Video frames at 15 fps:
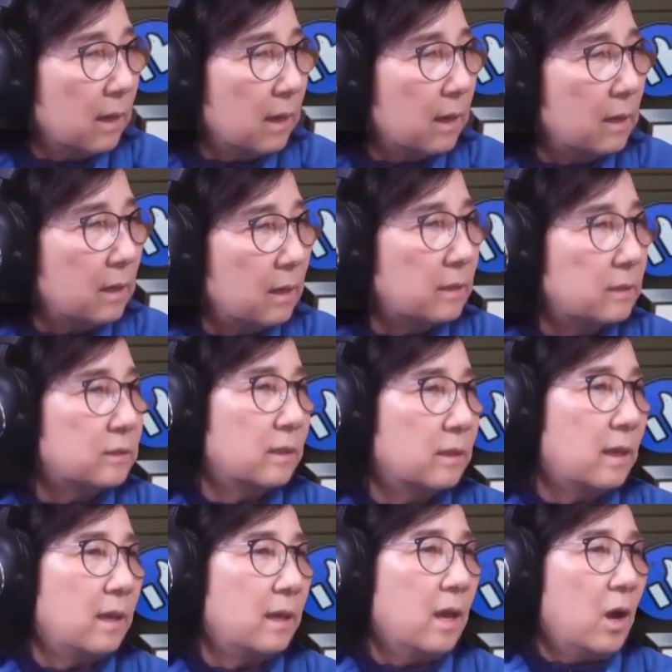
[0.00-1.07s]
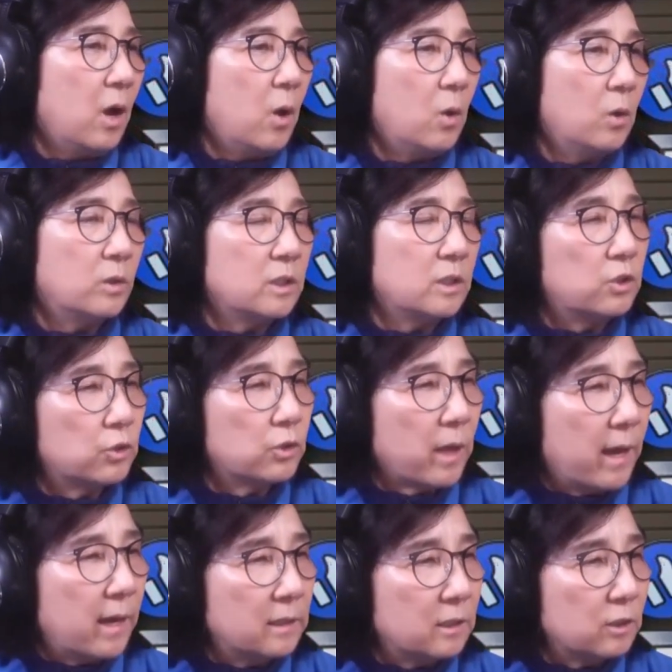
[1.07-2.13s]
And then say, oh, this
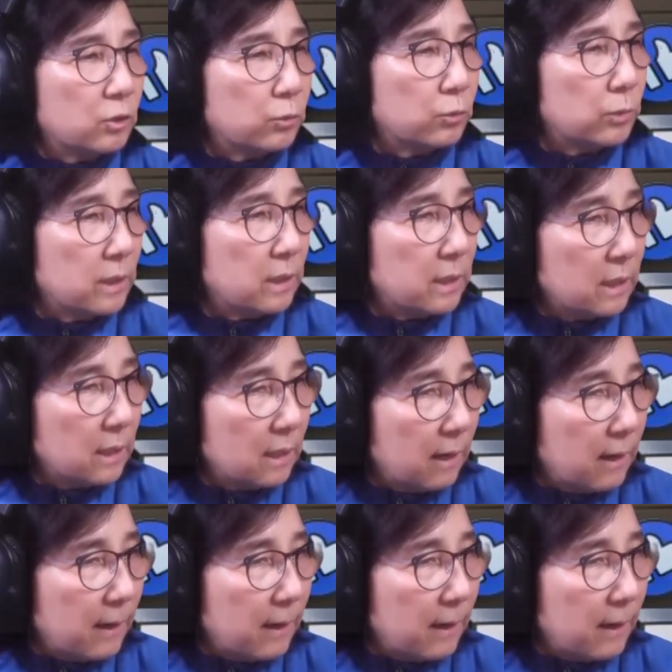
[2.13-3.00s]
child is really